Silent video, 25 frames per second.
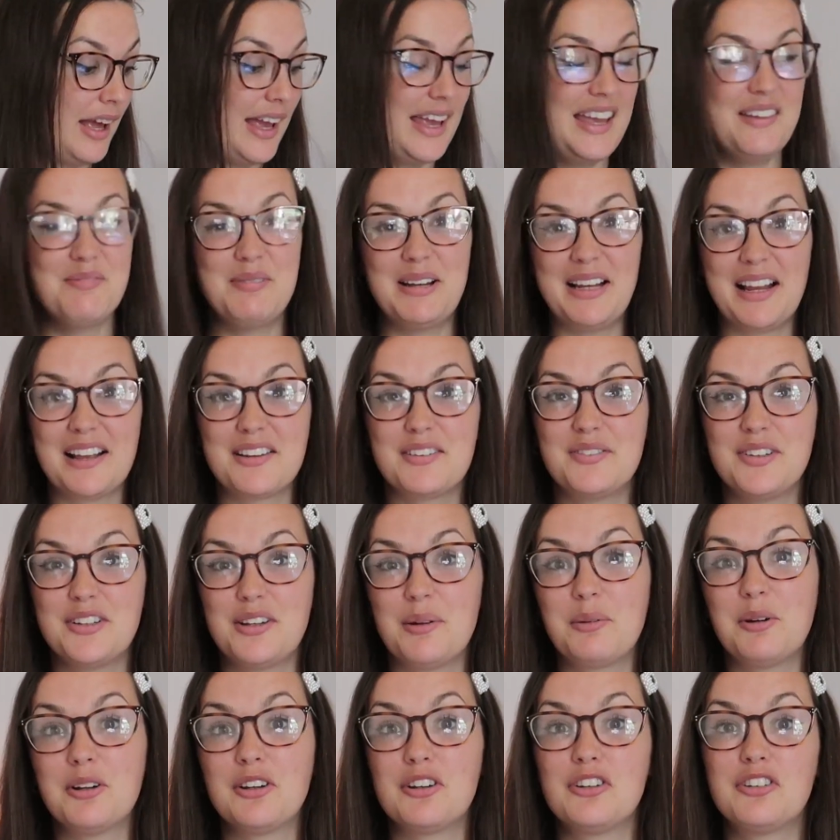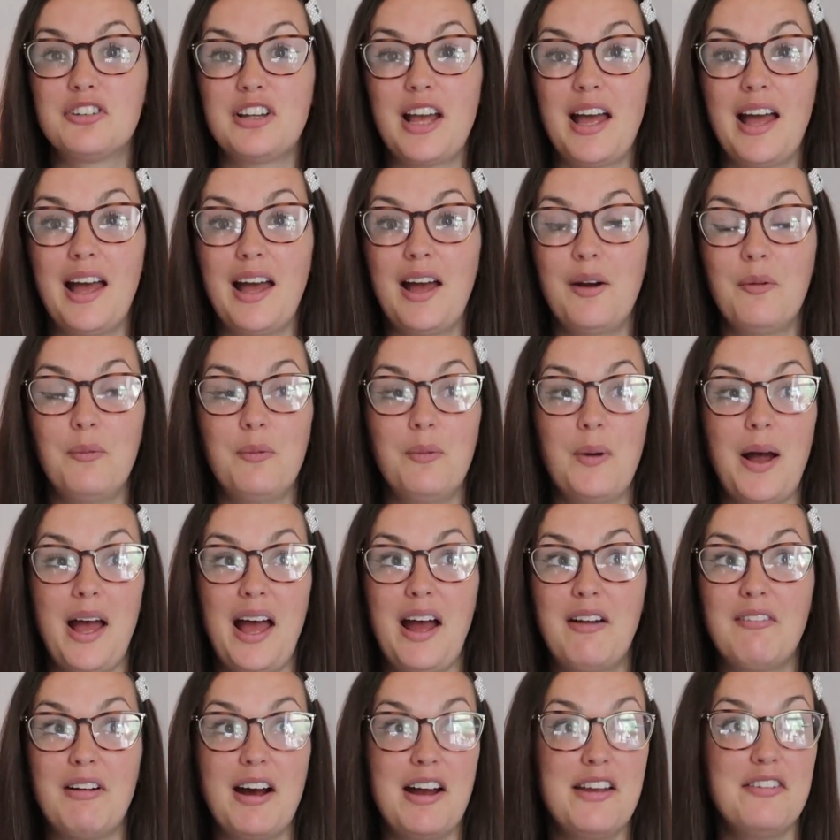In my next video I'm going to share
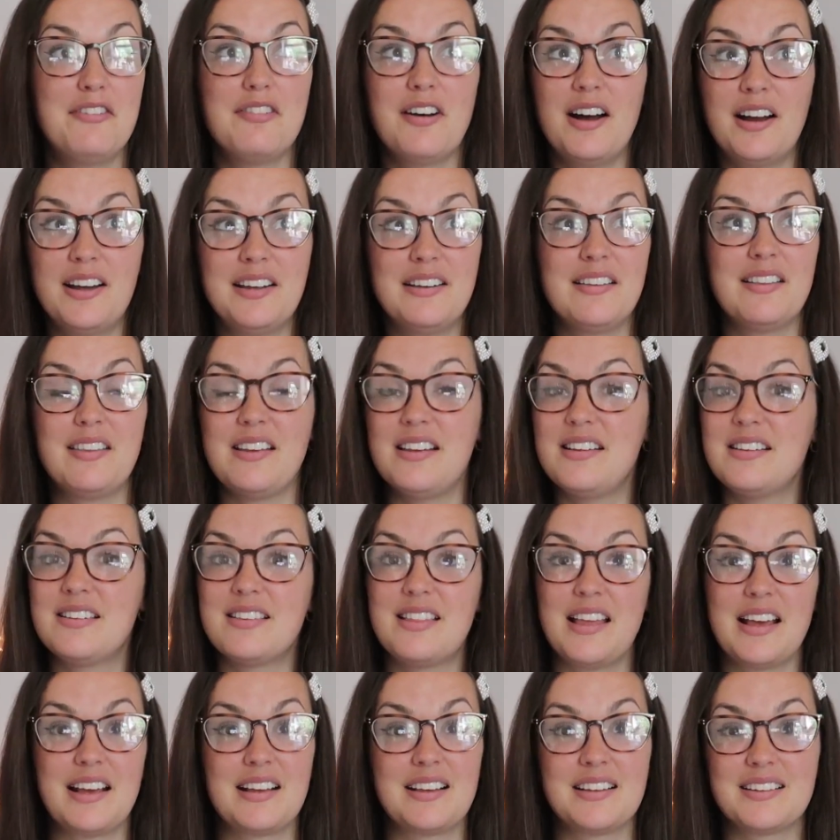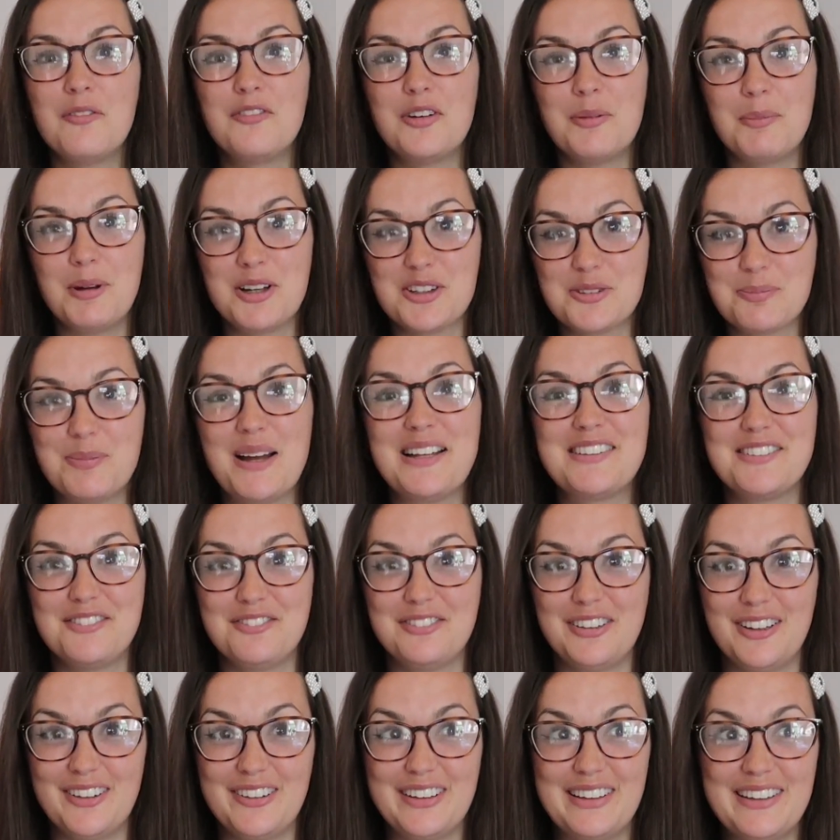where I find these things for much better
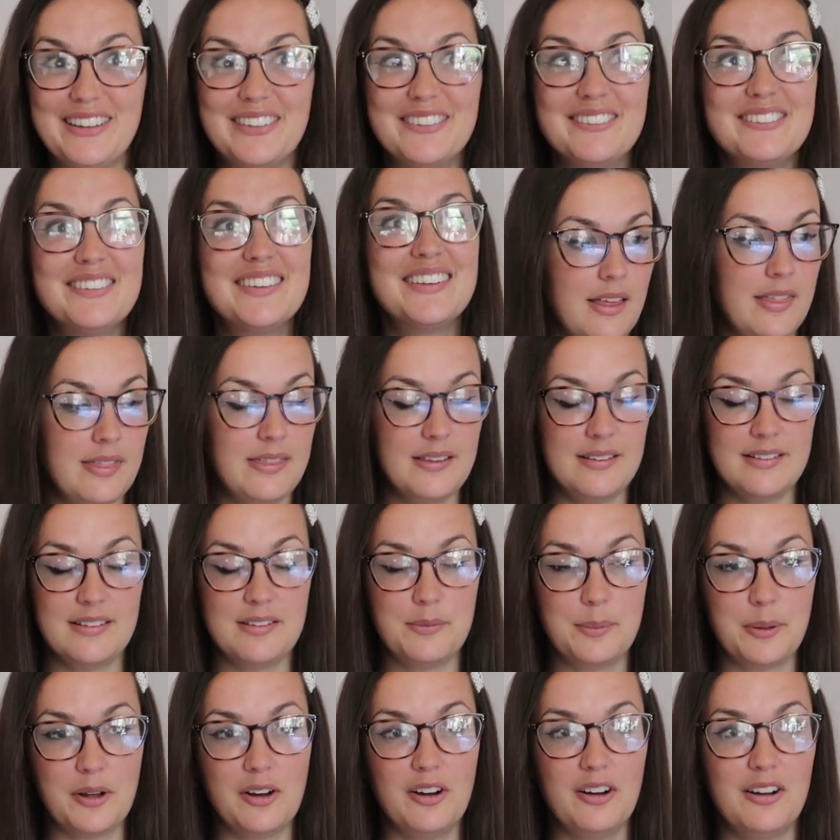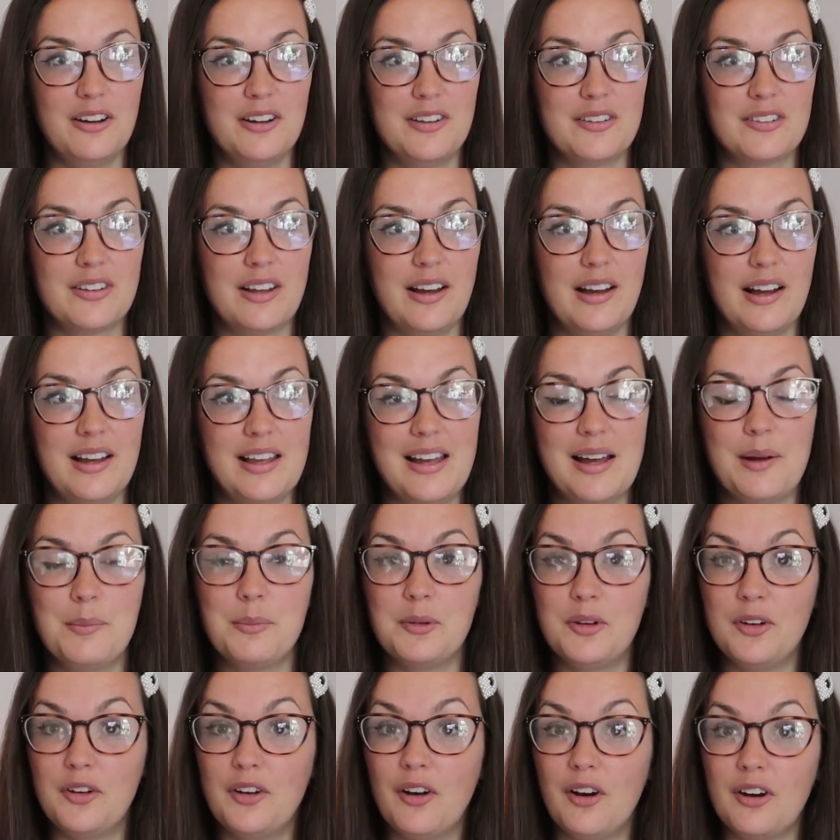value. This is because I am
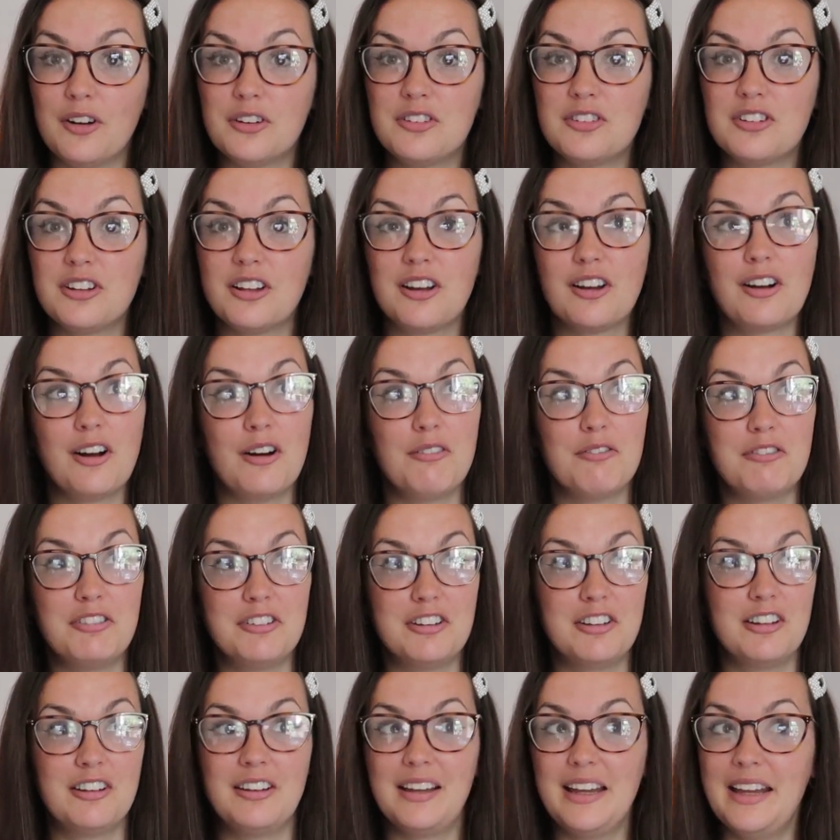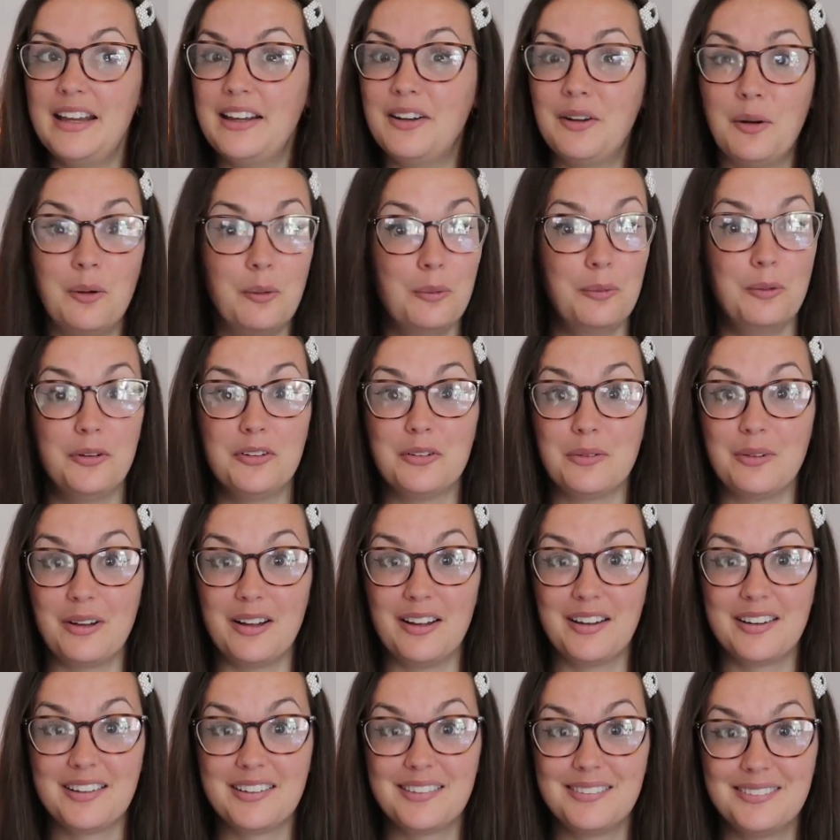not confident in woodwork.
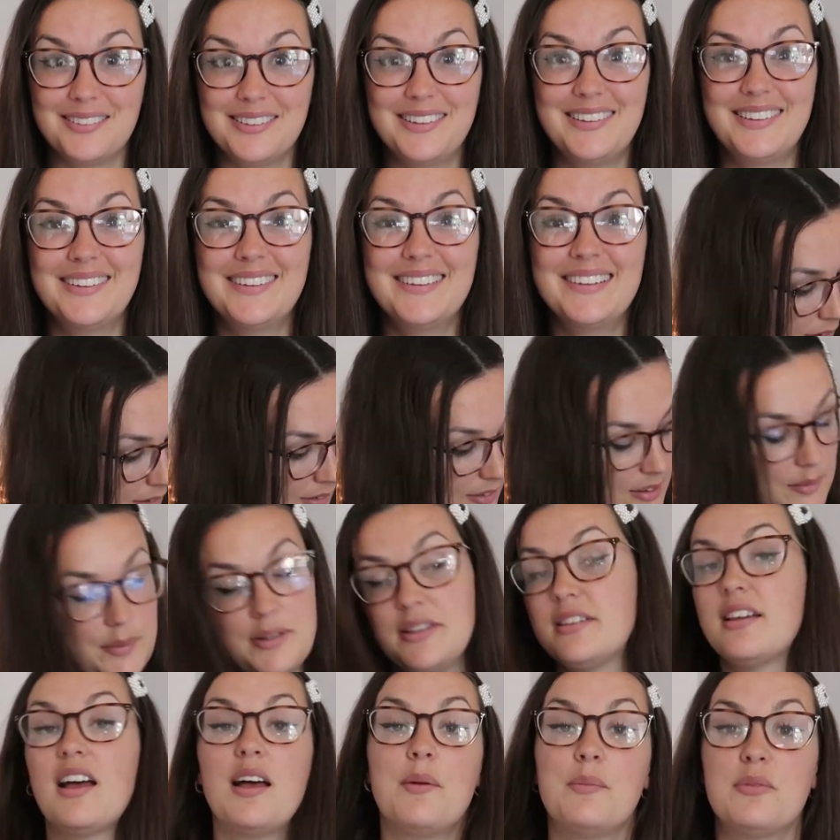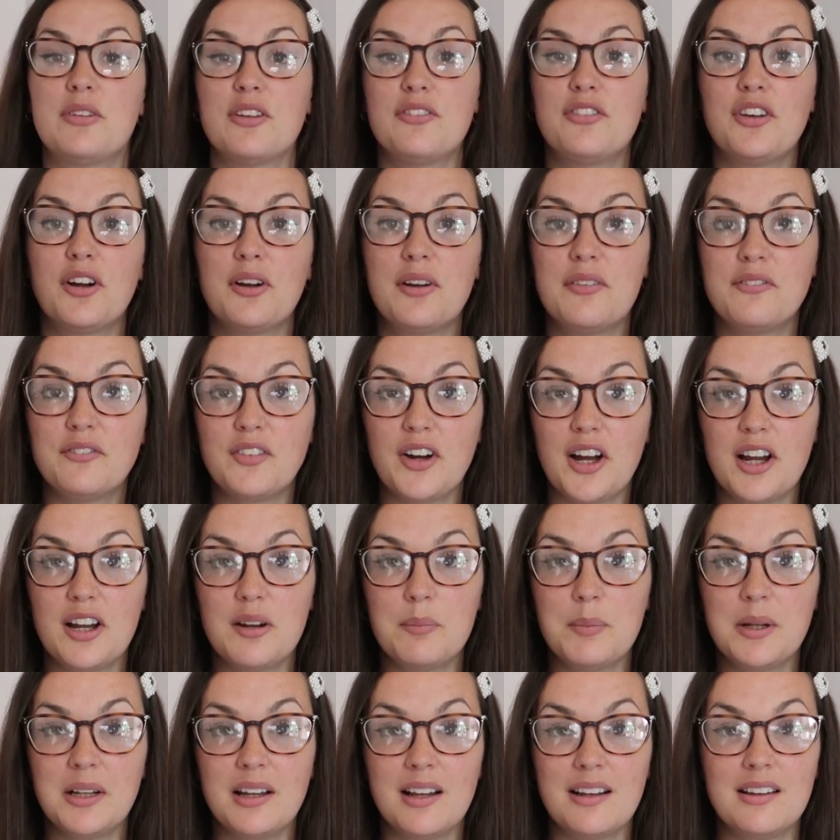So in terms of your
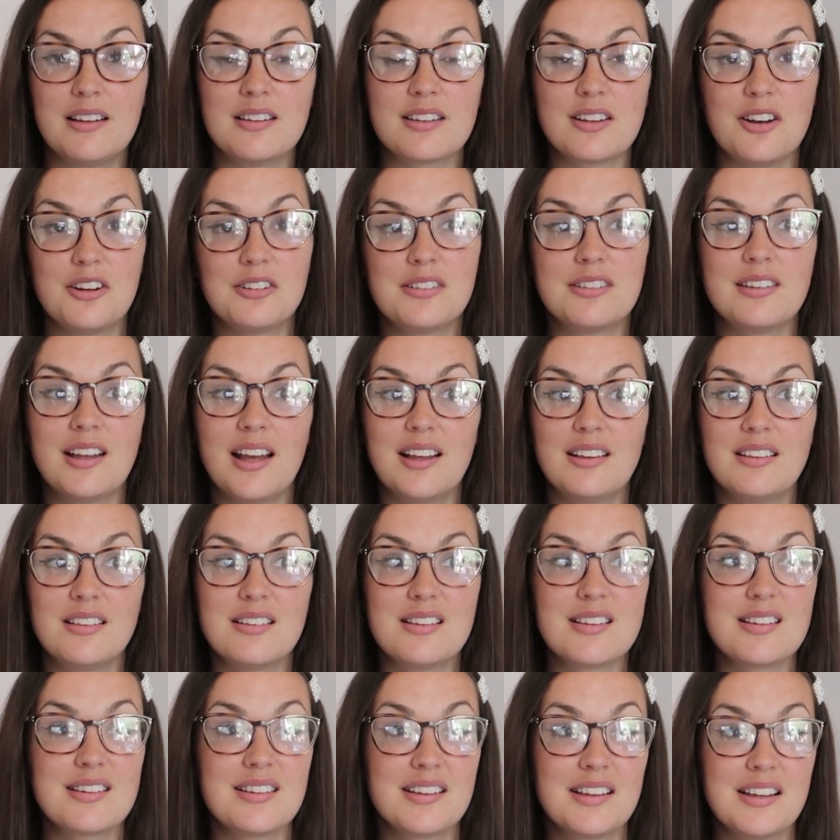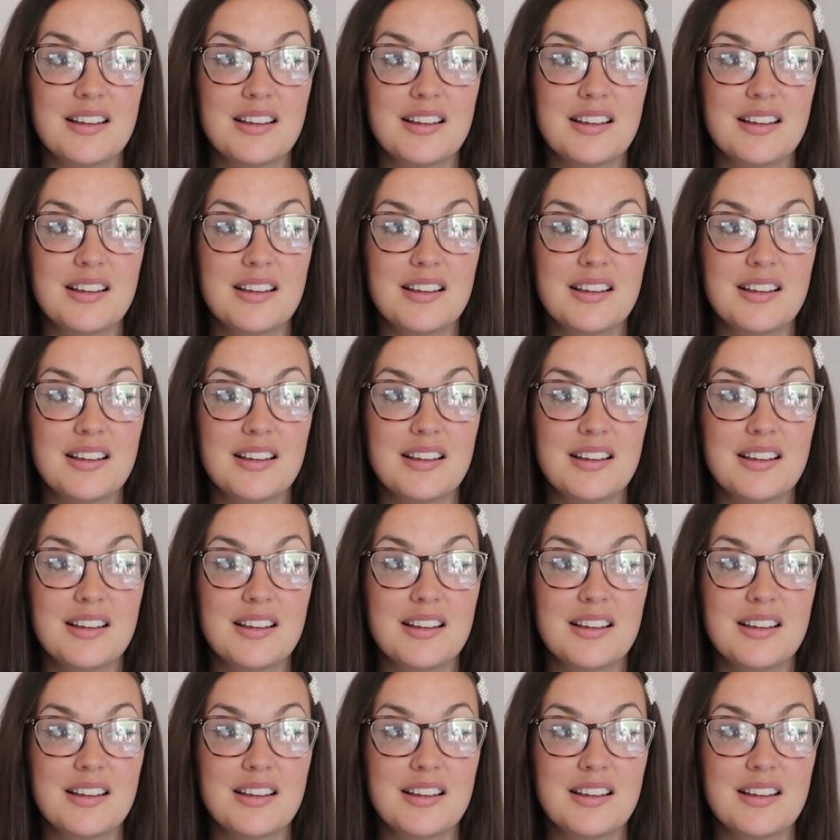environment and its contents,